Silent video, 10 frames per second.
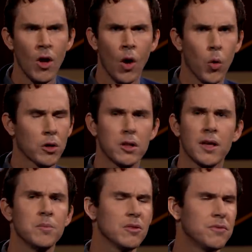or
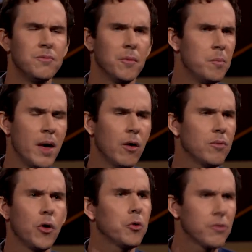claims of mail
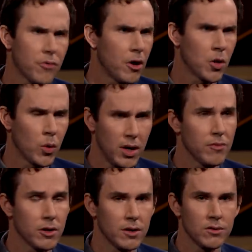voter fraud, or
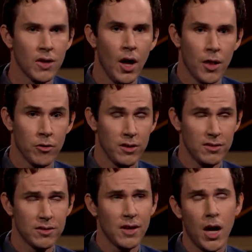whatever it is, there
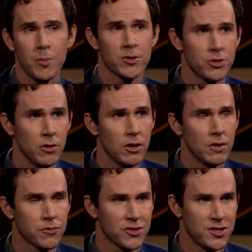is this
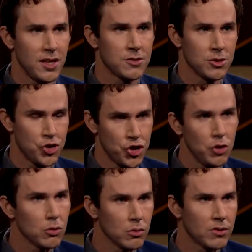opportunity for states to
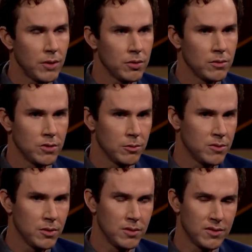choose to
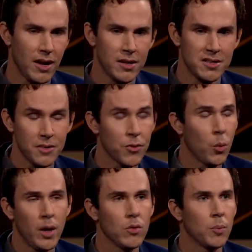decide a
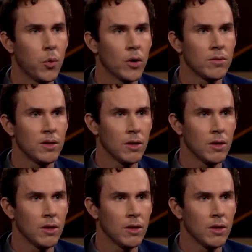different way to appoint the